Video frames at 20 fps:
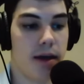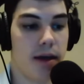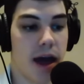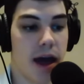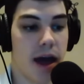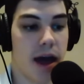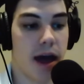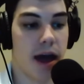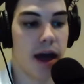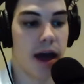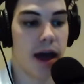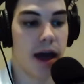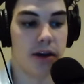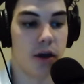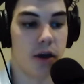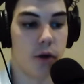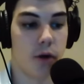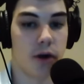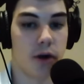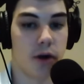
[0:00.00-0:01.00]
And,
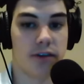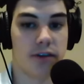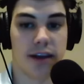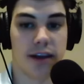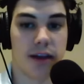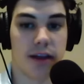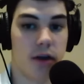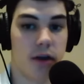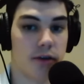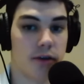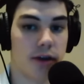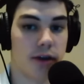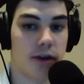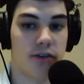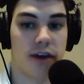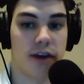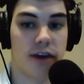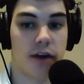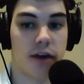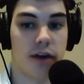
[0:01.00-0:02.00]
Hurts had that long
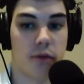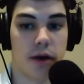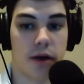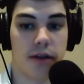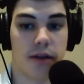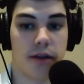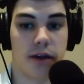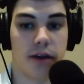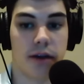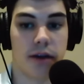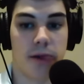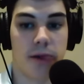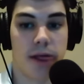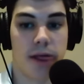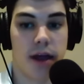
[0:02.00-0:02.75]
touchdown run that